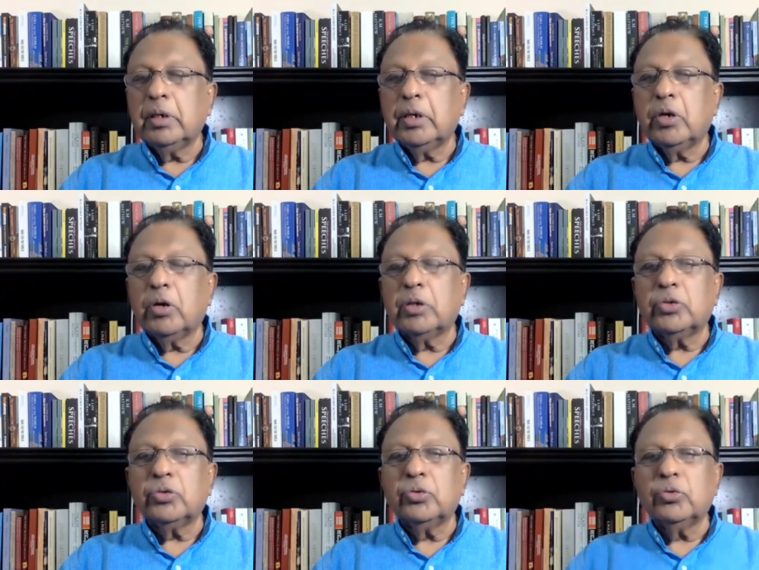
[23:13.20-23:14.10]
in order
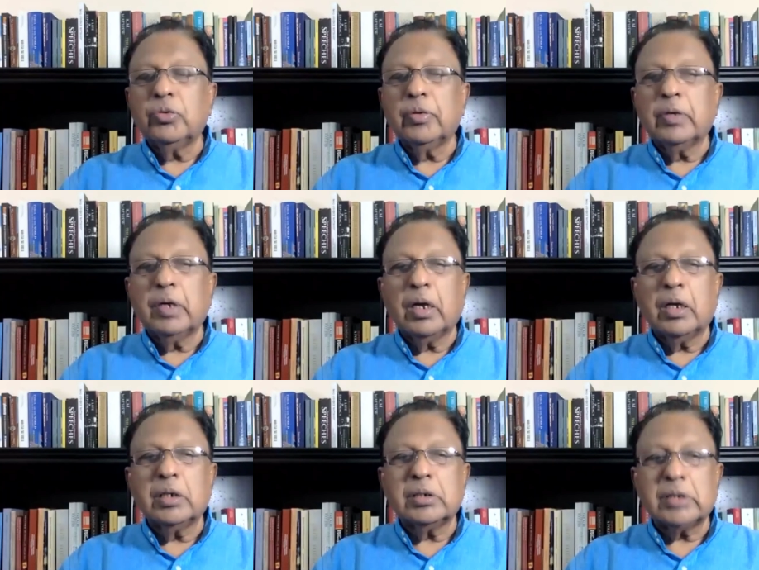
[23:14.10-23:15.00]
to
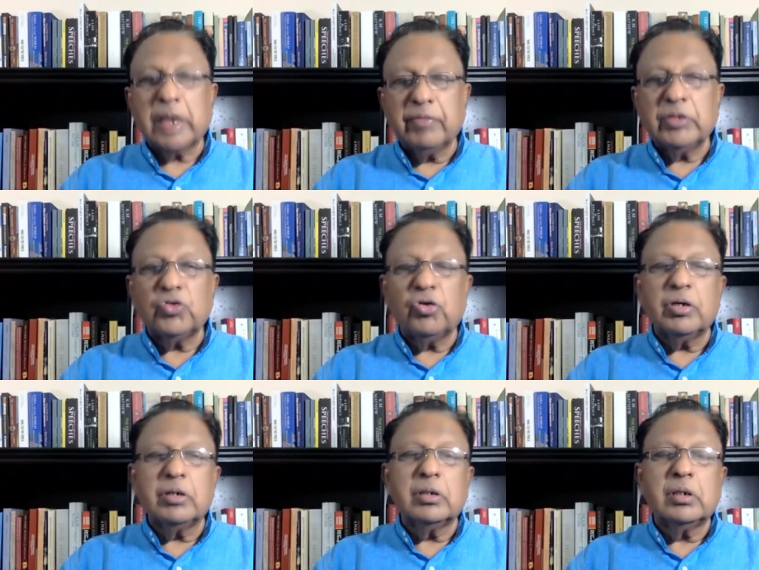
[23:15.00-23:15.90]
uh, save the
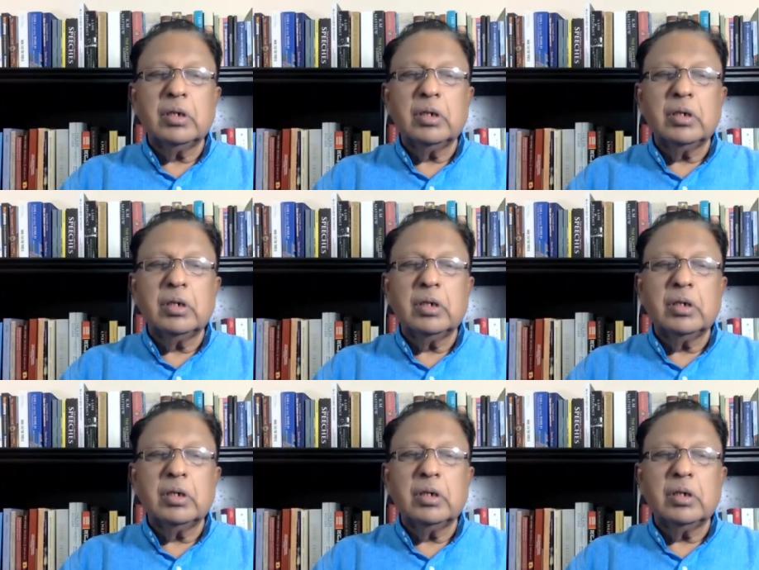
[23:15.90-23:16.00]
children